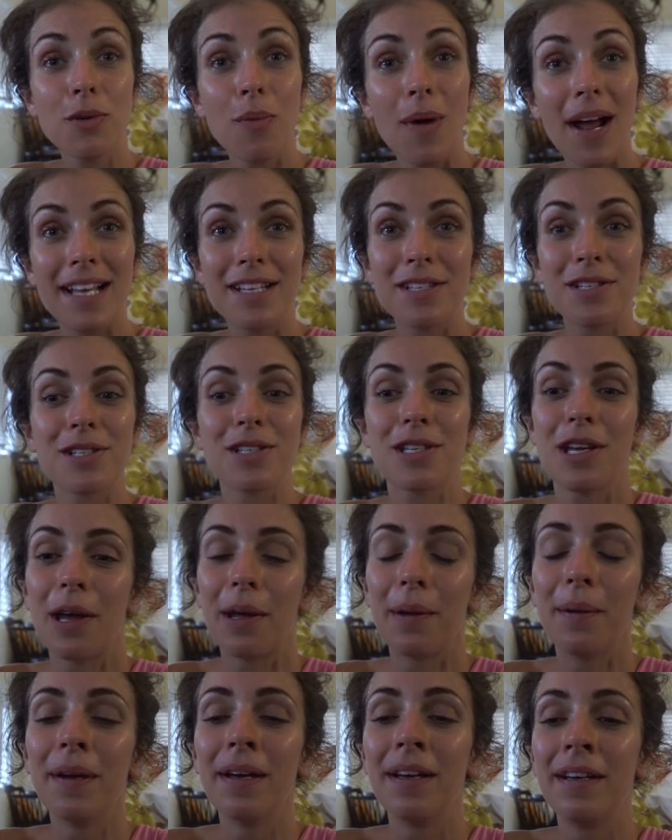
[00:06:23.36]
go to waste, so
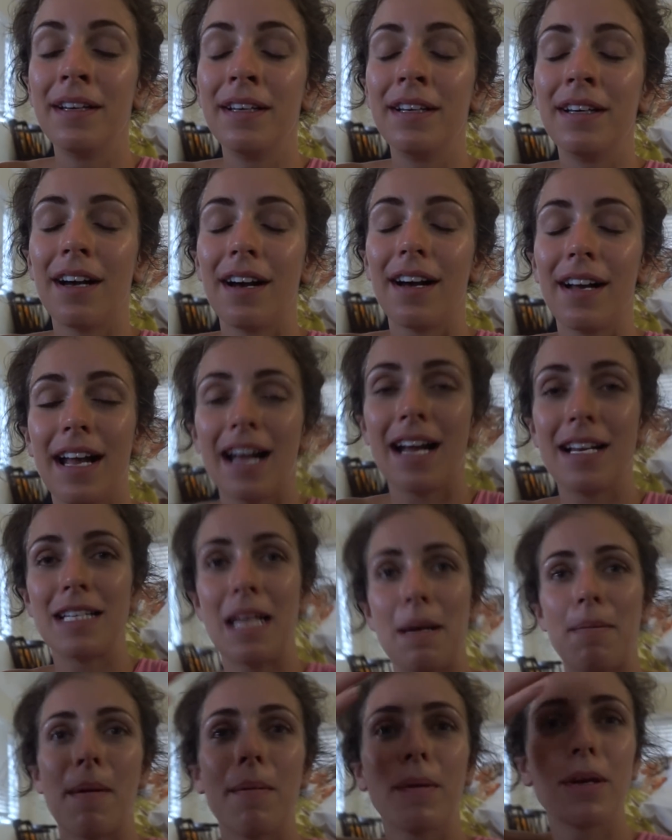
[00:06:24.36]
I had
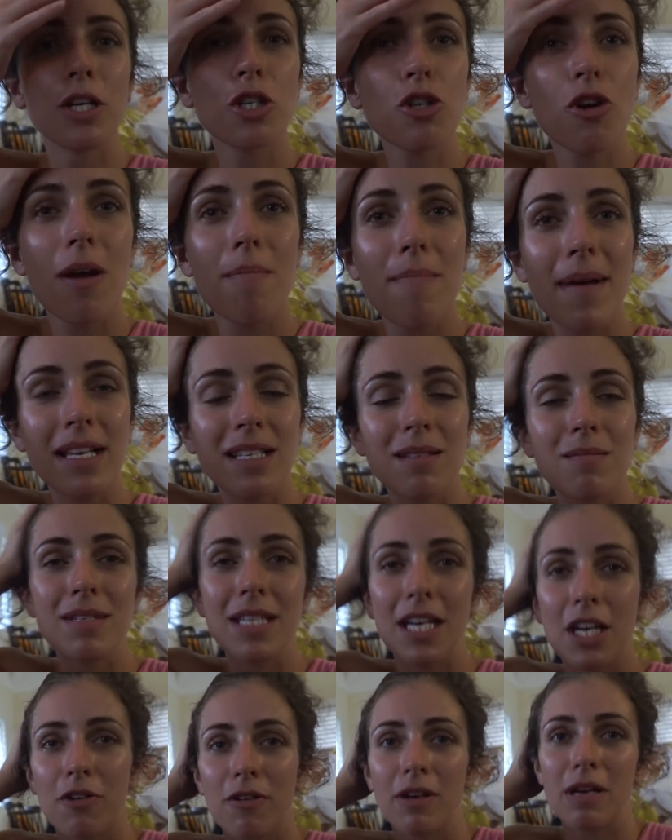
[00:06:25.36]
it. But I'm going to try and make some
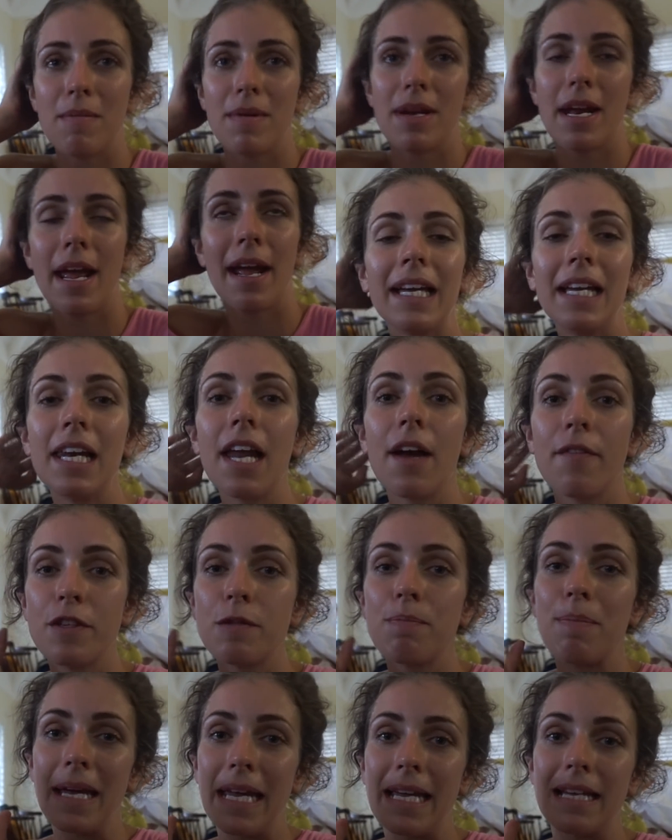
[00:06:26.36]
dinner in a minute. He
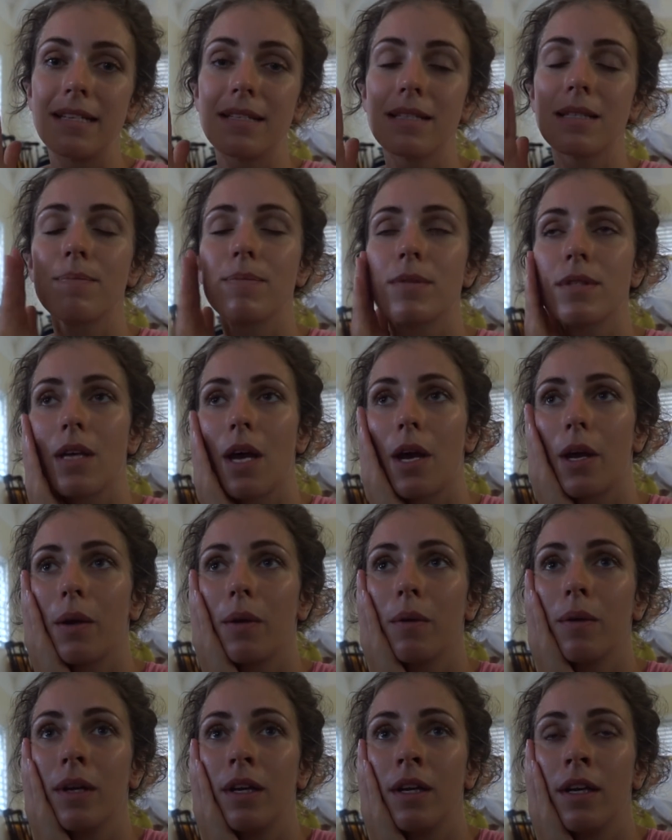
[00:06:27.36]
loves beans, so
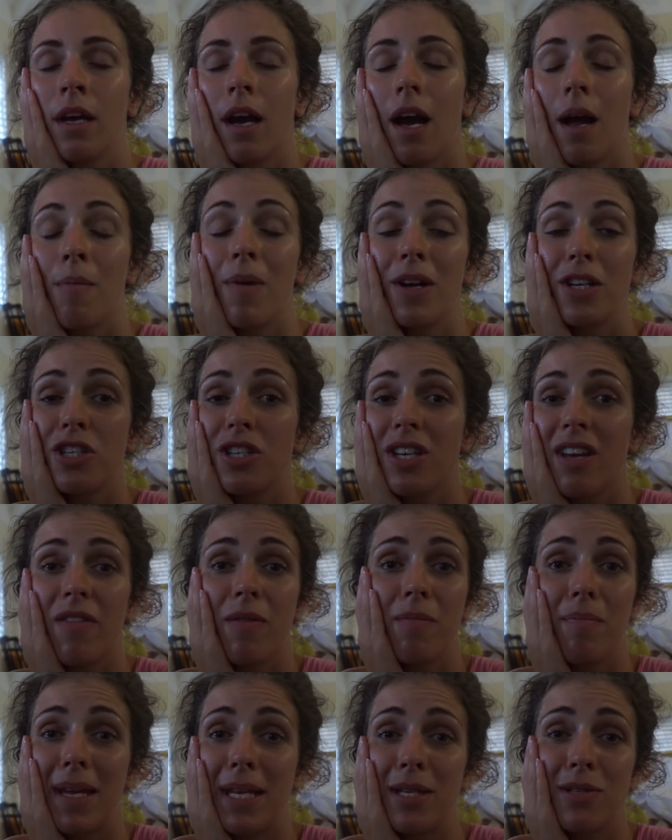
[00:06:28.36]
I might just give
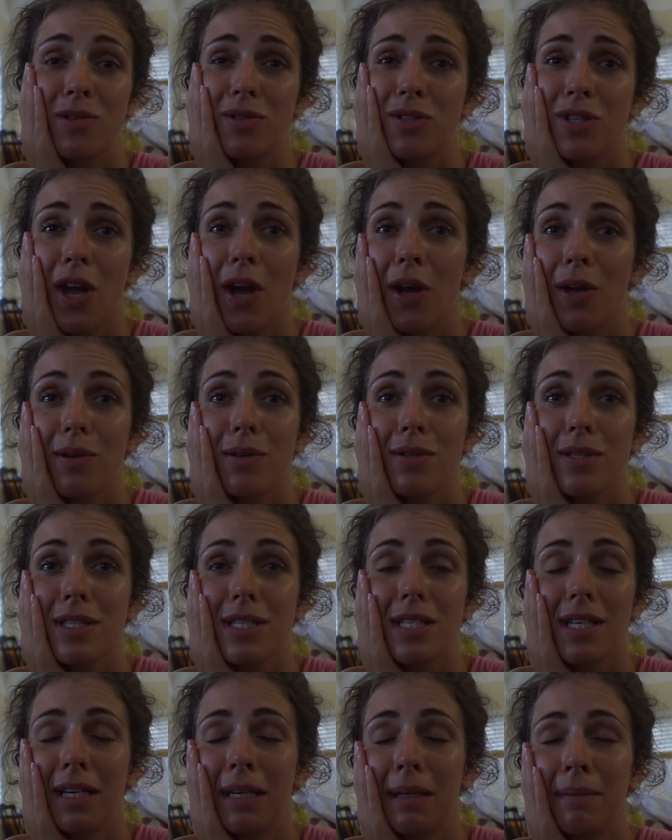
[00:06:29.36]
him beans on
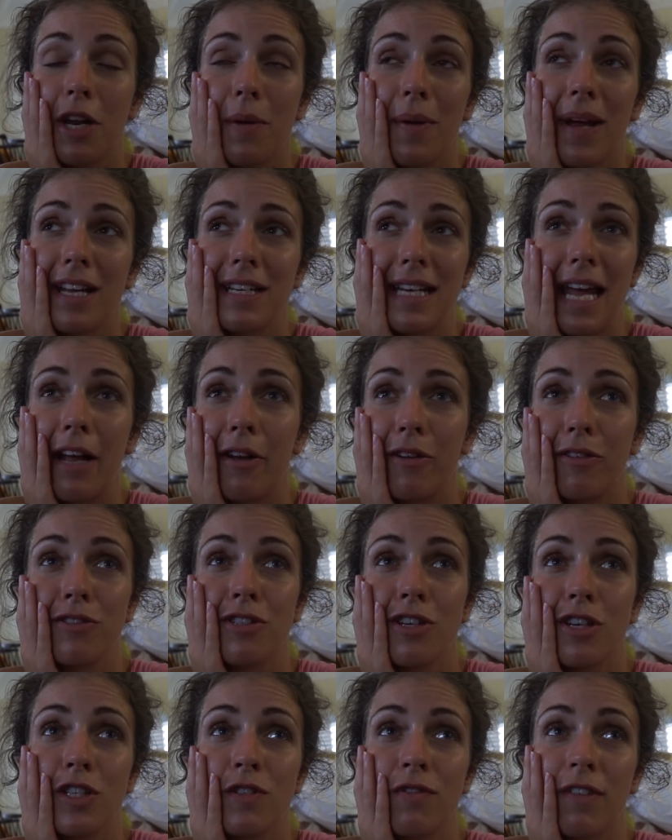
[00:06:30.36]
toast. I know we had egg on
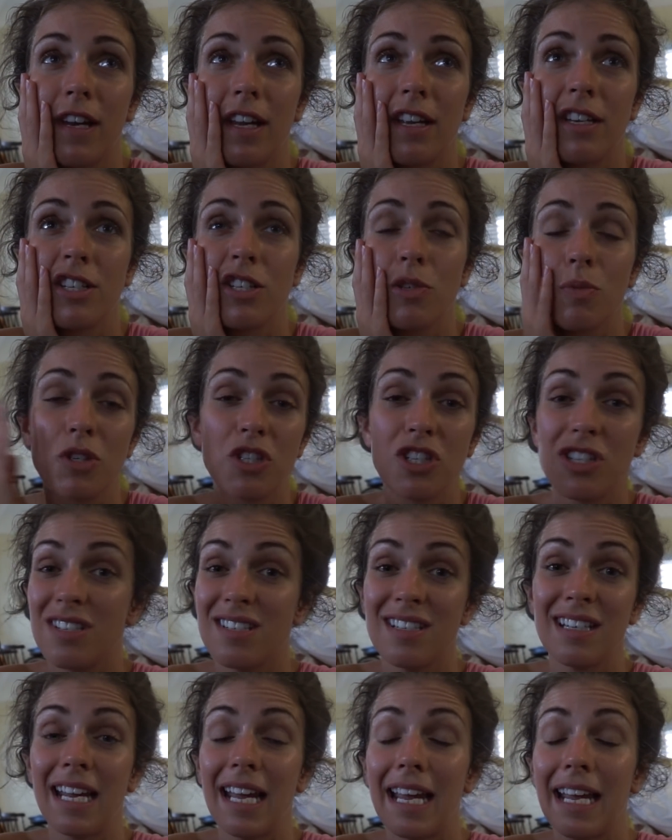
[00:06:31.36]
toast for lunch, which he
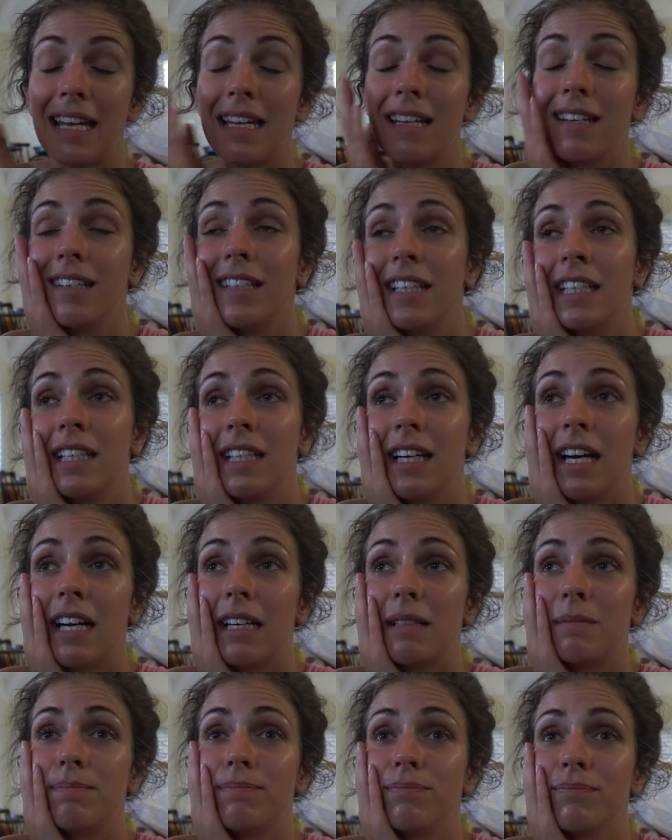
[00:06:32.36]
didn't eat,
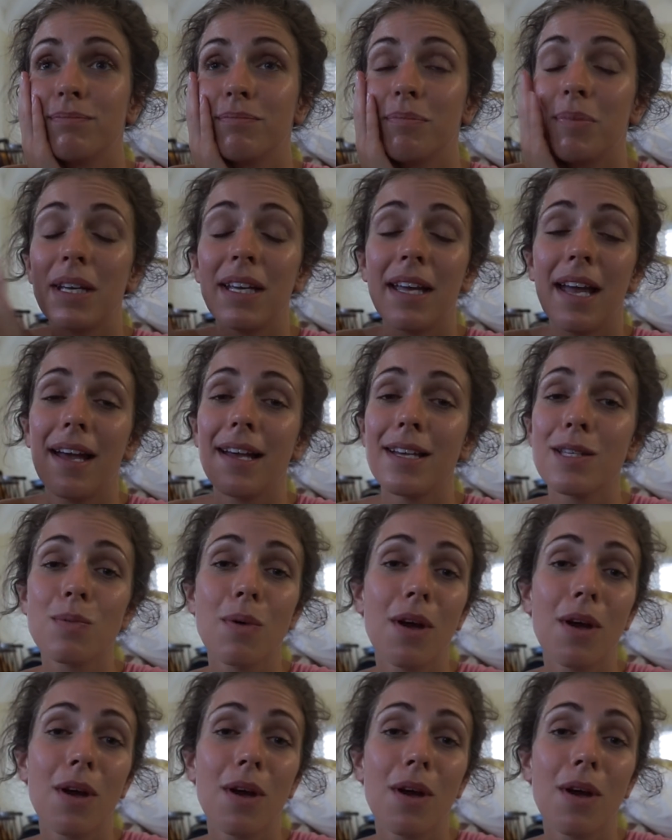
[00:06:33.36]
um, but yeah, it's